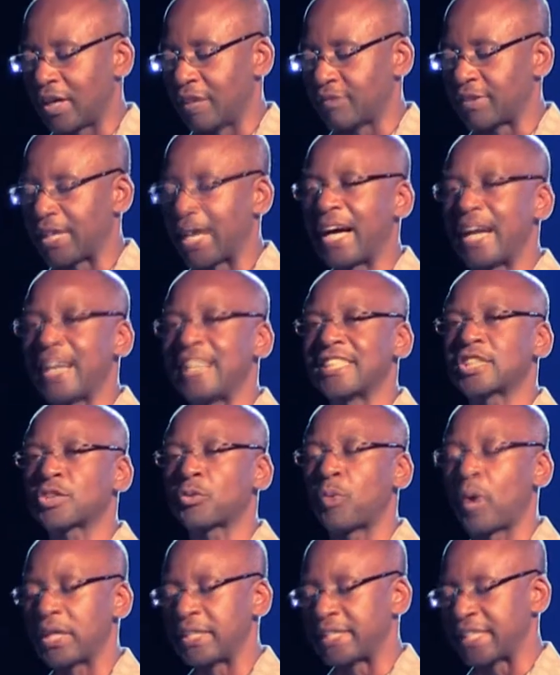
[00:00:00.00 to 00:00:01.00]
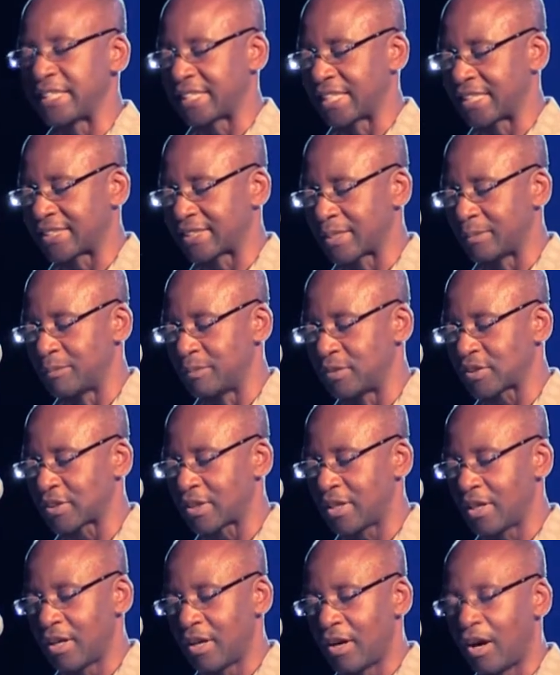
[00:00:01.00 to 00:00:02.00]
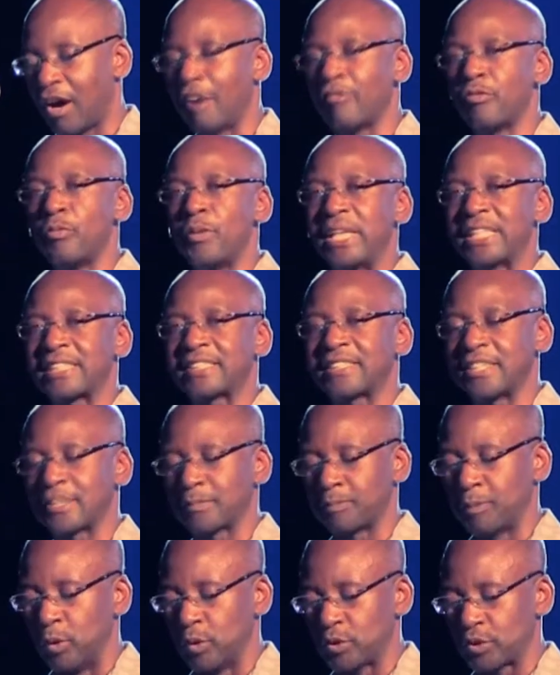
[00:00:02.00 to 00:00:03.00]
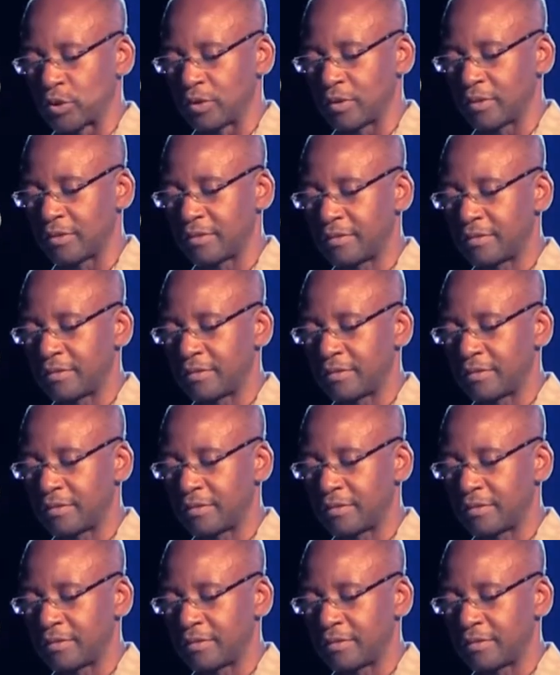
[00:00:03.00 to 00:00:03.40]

of the highest quality systems of waste disposal,